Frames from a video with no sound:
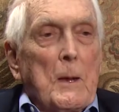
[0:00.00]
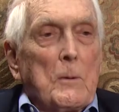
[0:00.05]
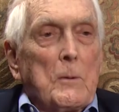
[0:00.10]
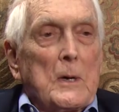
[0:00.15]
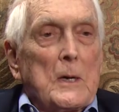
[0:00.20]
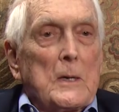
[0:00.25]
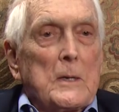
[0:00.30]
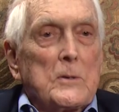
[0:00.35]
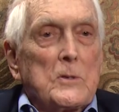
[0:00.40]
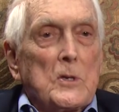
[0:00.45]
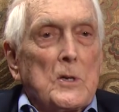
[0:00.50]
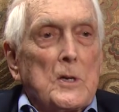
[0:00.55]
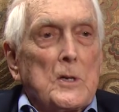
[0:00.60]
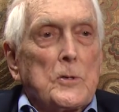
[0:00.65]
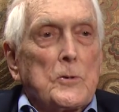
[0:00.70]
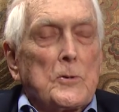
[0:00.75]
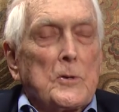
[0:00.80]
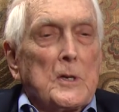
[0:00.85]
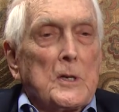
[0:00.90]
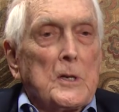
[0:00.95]
Well, it was an
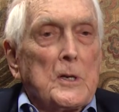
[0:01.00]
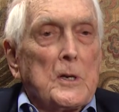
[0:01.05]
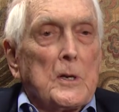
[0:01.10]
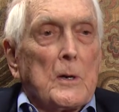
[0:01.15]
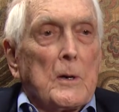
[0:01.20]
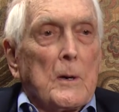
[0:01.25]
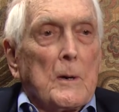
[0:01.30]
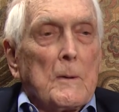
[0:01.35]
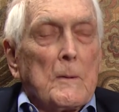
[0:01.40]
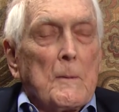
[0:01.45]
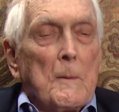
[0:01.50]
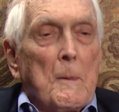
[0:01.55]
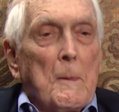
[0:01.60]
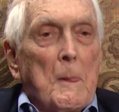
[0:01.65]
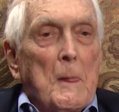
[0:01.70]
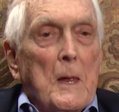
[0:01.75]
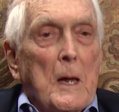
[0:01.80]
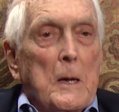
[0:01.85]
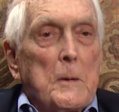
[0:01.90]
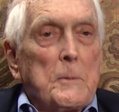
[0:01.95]
interesting year.
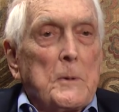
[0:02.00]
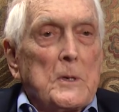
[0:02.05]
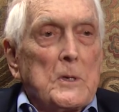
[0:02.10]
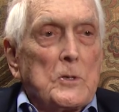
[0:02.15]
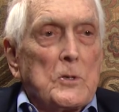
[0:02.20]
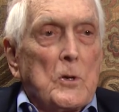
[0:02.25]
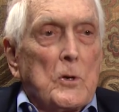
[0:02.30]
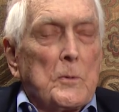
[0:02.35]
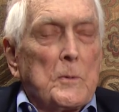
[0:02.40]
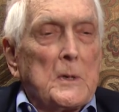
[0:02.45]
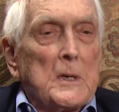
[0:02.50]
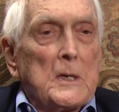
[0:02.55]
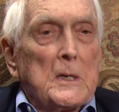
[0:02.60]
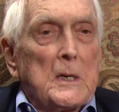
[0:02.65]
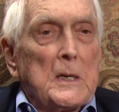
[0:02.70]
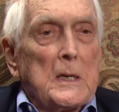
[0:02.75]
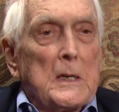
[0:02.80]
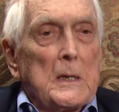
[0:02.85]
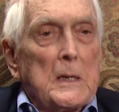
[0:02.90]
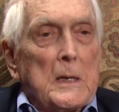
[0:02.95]
I pitched opening
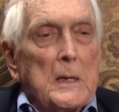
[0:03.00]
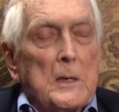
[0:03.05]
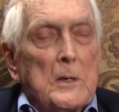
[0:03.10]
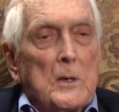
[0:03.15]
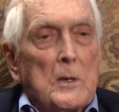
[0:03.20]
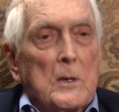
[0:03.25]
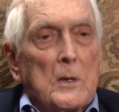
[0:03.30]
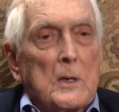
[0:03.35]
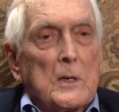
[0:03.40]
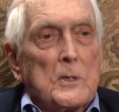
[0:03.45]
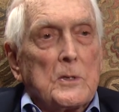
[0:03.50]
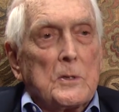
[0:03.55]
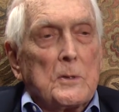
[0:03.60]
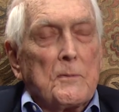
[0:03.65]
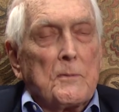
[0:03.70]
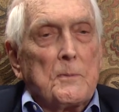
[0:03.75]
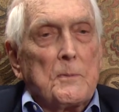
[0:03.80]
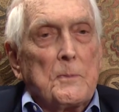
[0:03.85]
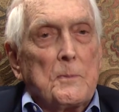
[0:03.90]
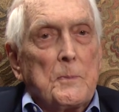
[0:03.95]
day that year against
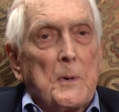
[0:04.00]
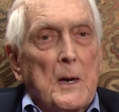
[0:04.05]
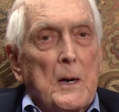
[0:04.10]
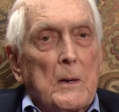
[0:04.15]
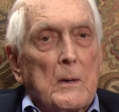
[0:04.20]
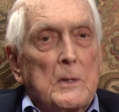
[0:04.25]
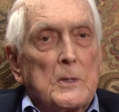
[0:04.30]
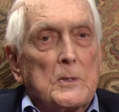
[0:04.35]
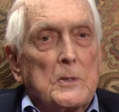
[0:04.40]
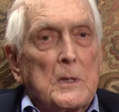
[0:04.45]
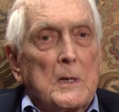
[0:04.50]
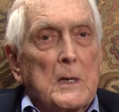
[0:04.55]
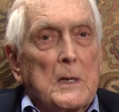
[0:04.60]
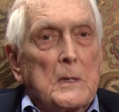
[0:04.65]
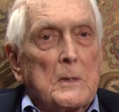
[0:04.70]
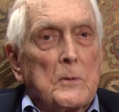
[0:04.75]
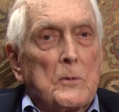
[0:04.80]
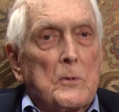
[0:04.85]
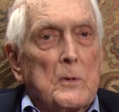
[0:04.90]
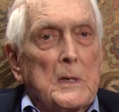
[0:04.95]
Pirates and
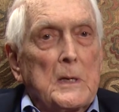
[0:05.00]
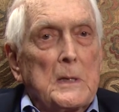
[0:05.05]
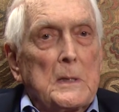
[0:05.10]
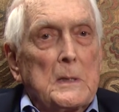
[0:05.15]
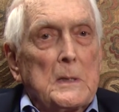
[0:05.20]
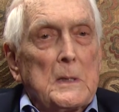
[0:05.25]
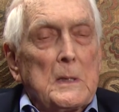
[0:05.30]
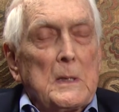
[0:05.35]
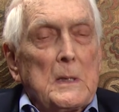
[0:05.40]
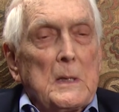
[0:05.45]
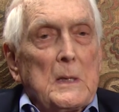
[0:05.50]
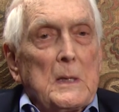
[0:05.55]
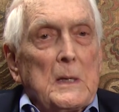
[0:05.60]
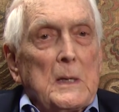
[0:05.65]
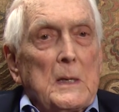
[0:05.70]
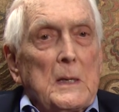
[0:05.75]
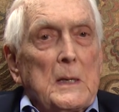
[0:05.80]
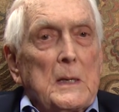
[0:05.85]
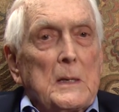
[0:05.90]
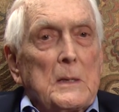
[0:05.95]
got to win.
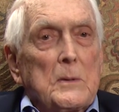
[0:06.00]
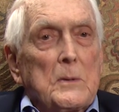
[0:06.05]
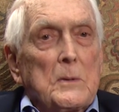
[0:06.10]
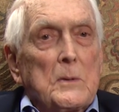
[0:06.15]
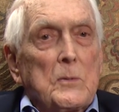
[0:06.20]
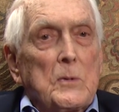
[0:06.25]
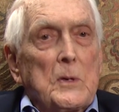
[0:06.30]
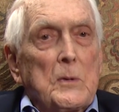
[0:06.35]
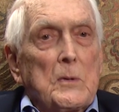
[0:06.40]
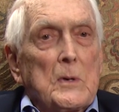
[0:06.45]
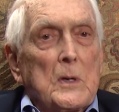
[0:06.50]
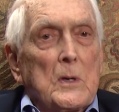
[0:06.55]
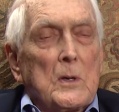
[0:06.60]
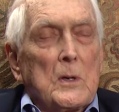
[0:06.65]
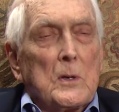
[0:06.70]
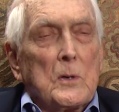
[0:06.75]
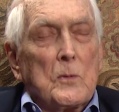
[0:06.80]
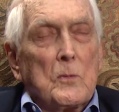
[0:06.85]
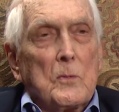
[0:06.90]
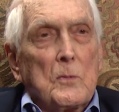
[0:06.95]
And we went
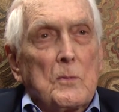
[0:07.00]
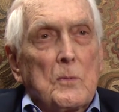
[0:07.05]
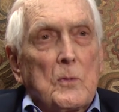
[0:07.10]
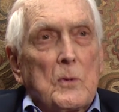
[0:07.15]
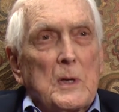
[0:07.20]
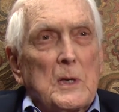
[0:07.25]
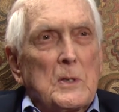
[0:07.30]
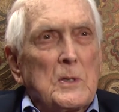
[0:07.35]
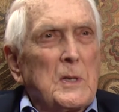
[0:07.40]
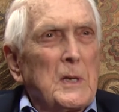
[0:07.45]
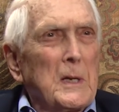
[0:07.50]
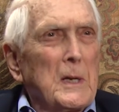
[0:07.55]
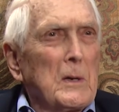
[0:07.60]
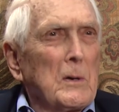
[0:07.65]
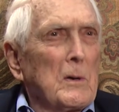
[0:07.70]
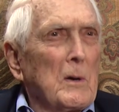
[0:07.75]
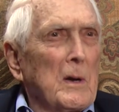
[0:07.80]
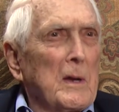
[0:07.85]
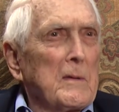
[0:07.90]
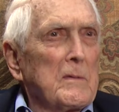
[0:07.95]
on to win 10
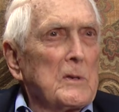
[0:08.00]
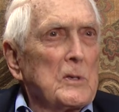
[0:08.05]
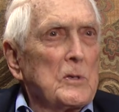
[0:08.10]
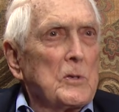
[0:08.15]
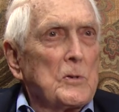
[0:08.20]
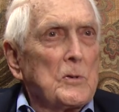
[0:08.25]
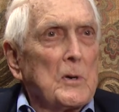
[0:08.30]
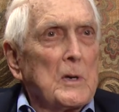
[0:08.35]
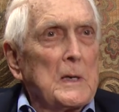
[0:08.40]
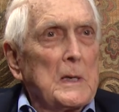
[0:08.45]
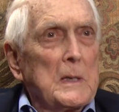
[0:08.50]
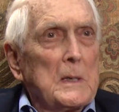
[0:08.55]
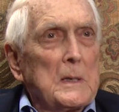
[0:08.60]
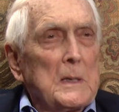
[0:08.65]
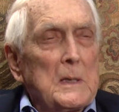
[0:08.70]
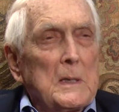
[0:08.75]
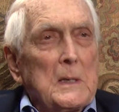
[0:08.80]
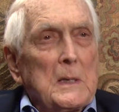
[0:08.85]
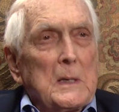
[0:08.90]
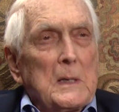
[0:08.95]
or 11 straight.
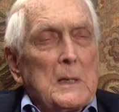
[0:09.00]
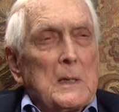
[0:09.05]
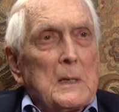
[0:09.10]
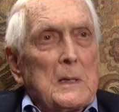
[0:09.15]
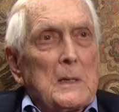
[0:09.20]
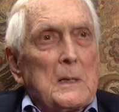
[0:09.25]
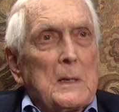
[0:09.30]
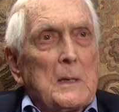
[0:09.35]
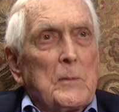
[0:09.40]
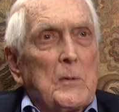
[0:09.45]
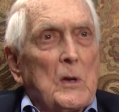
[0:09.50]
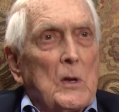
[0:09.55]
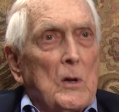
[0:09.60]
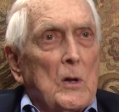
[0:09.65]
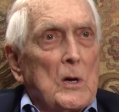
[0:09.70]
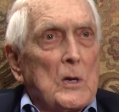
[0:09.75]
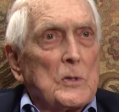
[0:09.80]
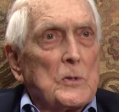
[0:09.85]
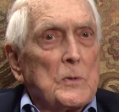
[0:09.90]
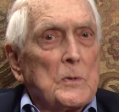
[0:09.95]
And we
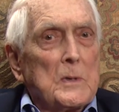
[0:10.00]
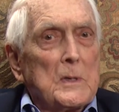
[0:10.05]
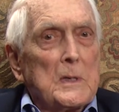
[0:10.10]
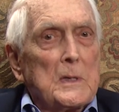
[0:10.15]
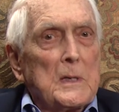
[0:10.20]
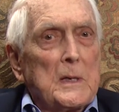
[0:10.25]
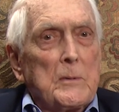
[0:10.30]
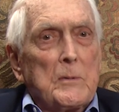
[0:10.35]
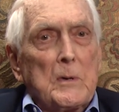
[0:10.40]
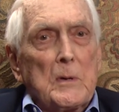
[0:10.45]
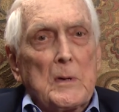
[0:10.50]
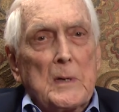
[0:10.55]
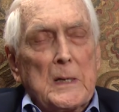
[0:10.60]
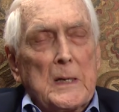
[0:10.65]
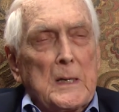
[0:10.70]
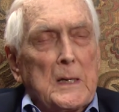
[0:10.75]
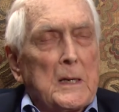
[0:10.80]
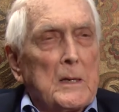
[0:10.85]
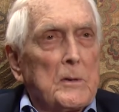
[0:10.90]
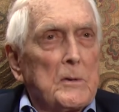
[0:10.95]
lost one, and we won
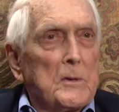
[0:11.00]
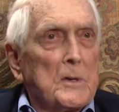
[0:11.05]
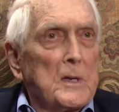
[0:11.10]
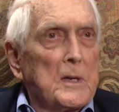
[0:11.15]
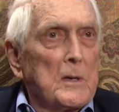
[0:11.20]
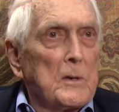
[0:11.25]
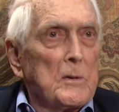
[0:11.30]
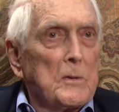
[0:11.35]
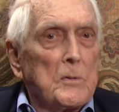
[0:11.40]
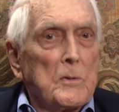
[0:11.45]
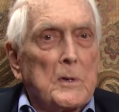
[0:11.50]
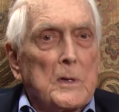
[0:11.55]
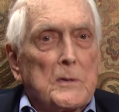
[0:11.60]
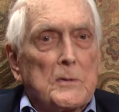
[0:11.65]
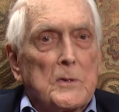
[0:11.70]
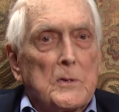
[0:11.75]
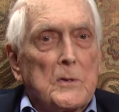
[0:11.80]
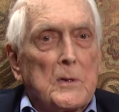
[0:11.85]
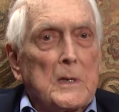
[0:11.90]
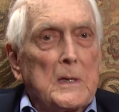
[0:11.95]
another 10 or 12
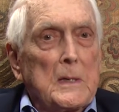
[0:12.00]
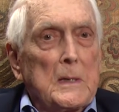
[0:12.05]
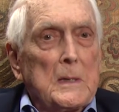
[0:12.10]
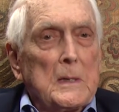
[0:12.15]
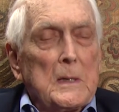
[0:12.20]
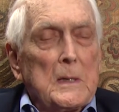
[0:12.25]
straight.